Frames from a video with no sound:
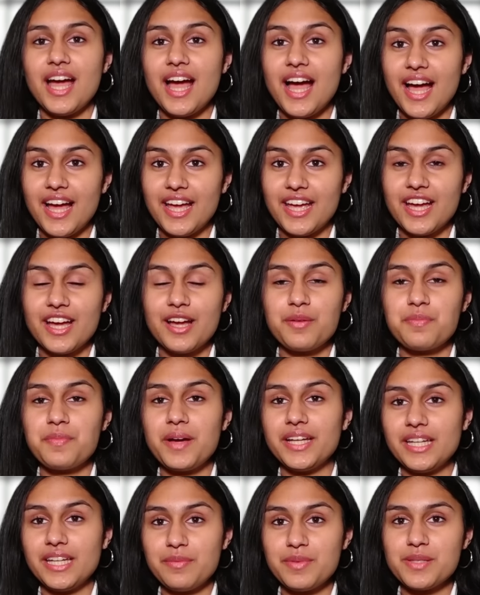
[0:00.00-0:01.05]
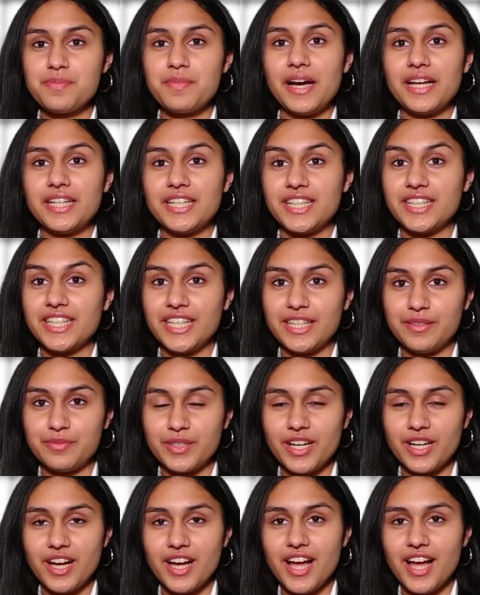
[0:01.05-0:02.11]
Hi, my name is Manya
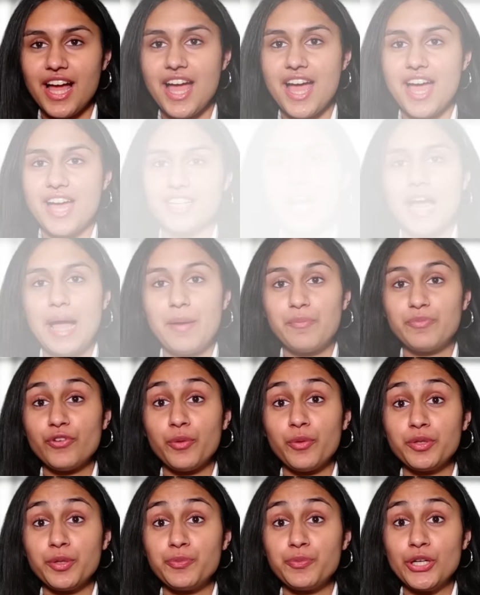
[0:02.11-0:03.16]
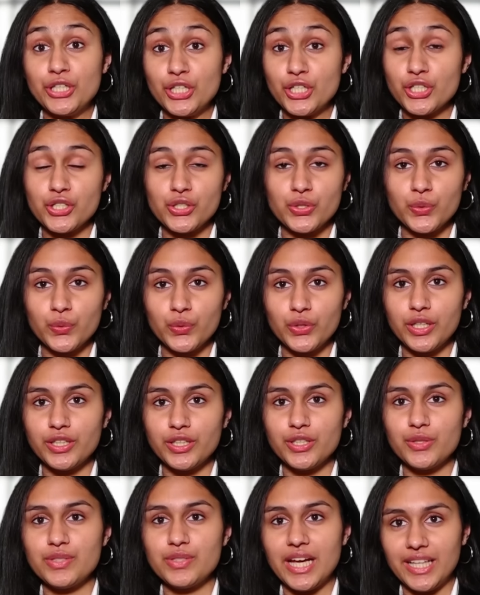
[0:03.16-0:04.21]
Khemka and I'm from the British School,
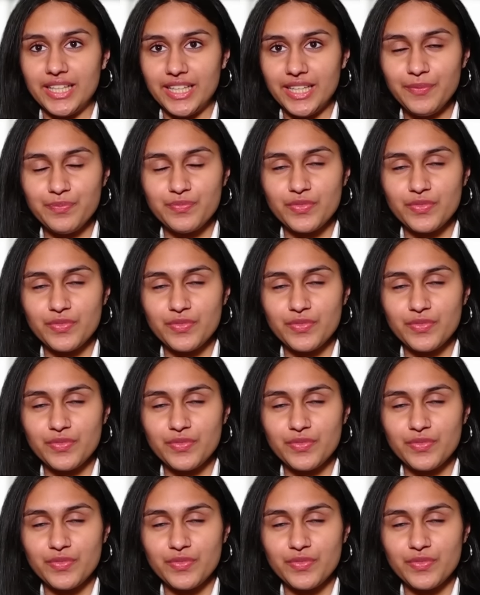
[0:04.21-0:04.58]
New Delhi,